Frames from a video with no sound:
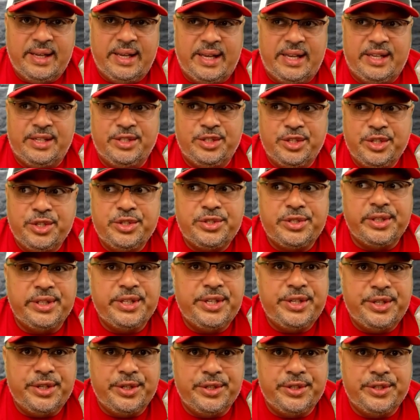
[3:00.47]
and
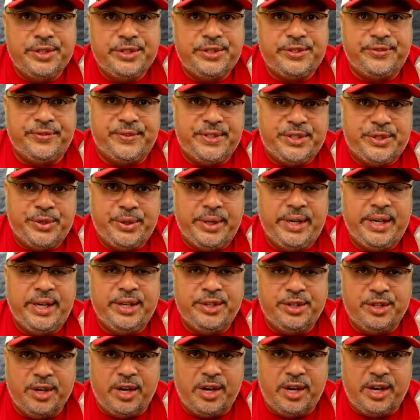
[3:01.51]
usually used for
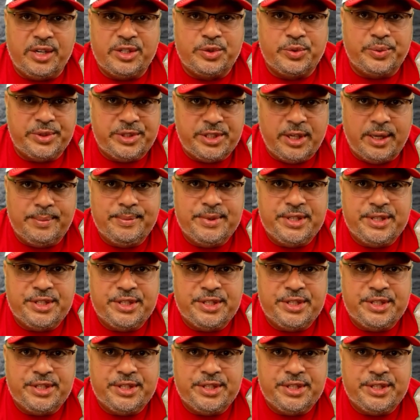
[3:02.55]
treating dogs with tummy